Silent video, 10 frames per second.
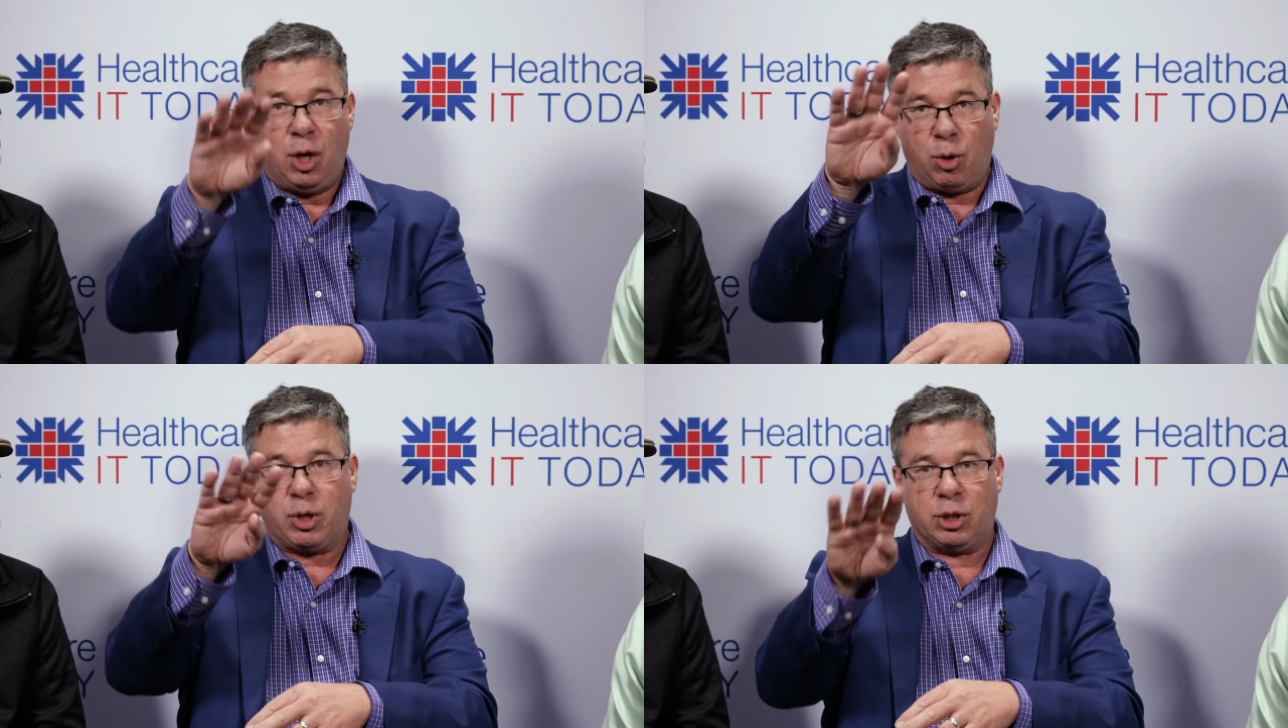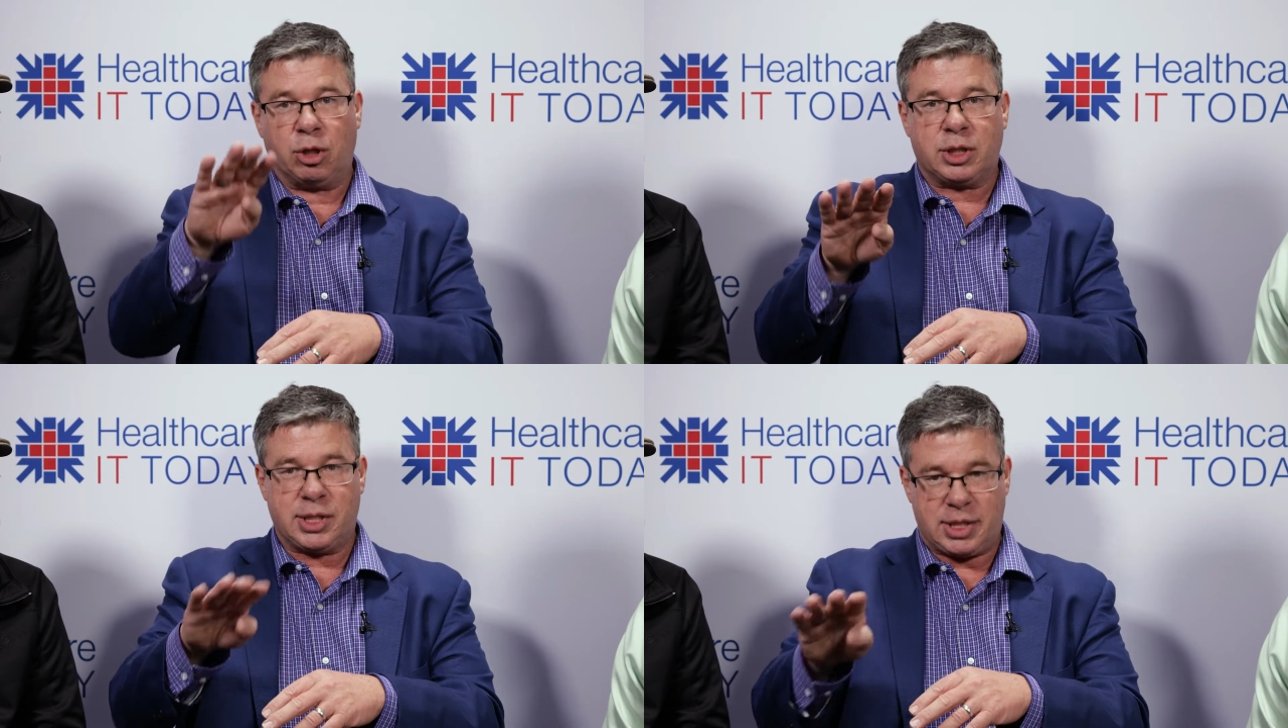who can
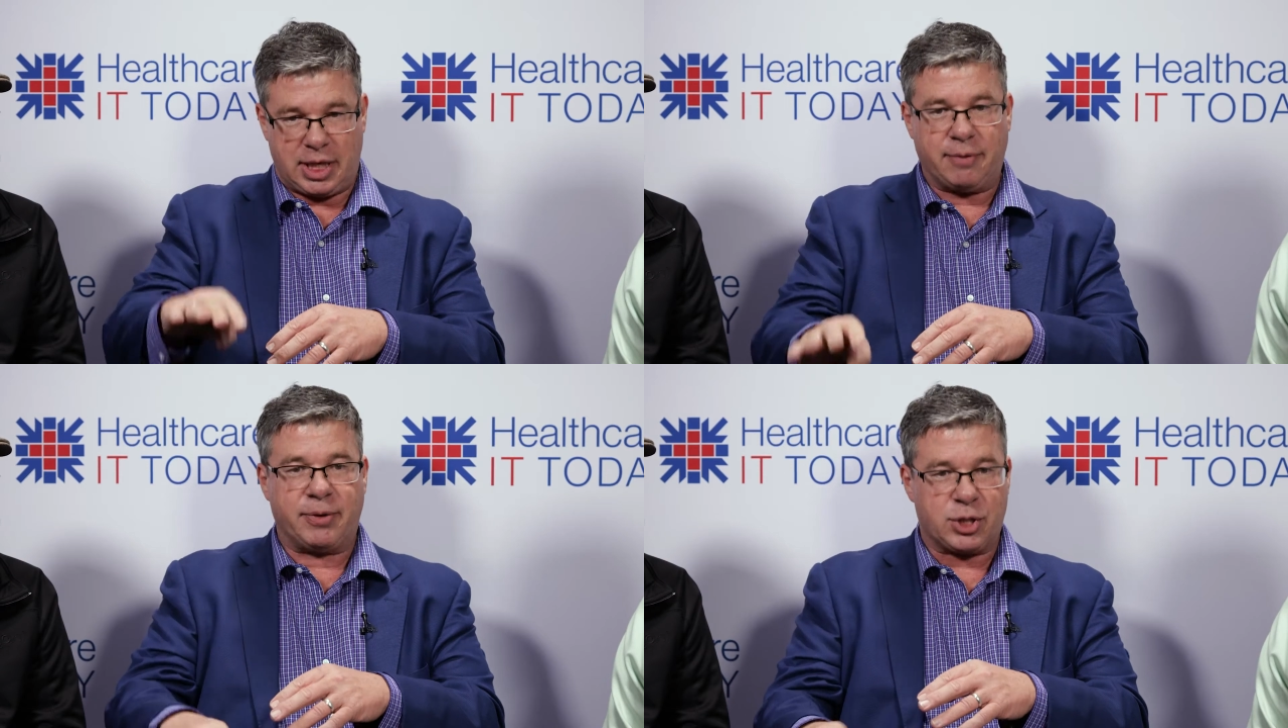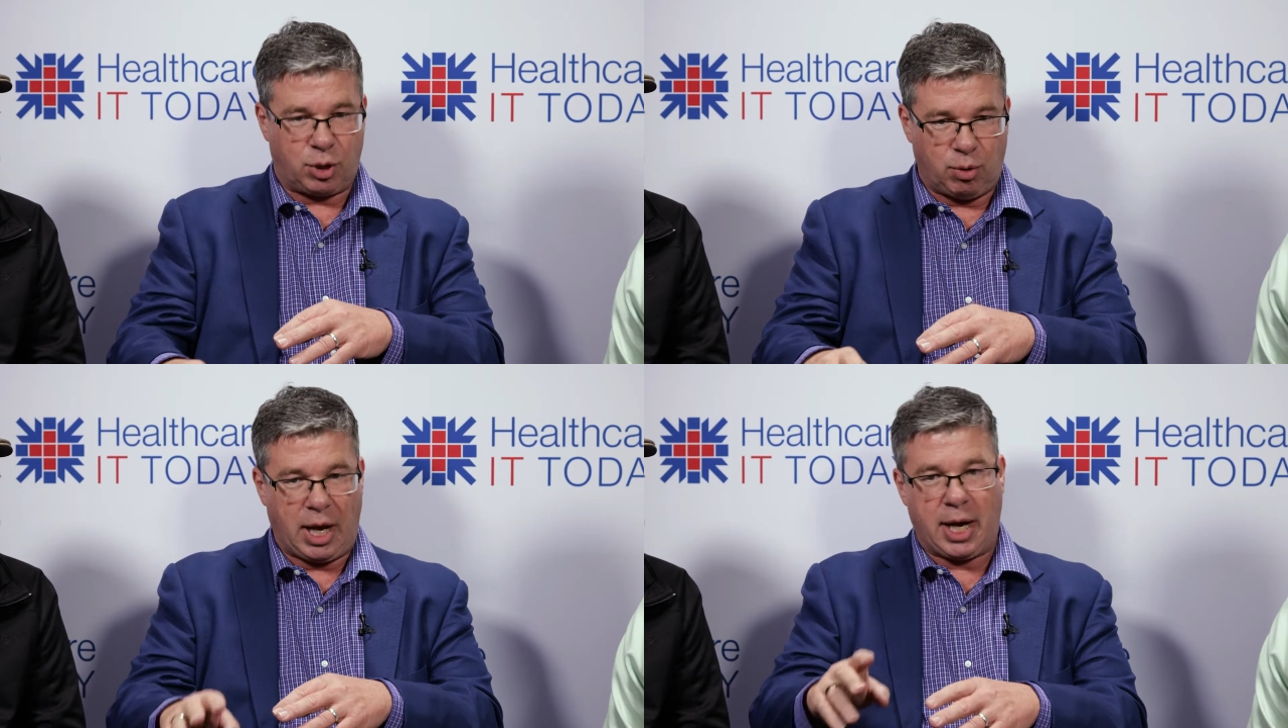look to see if it's
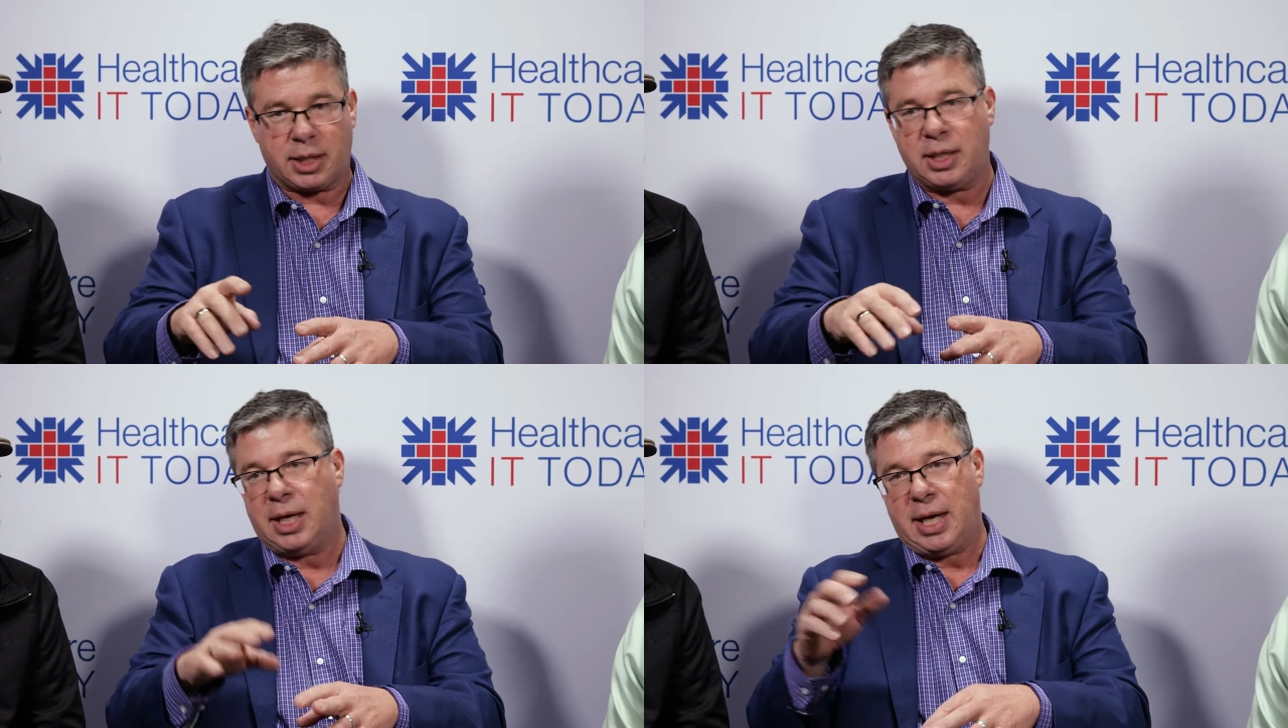correct,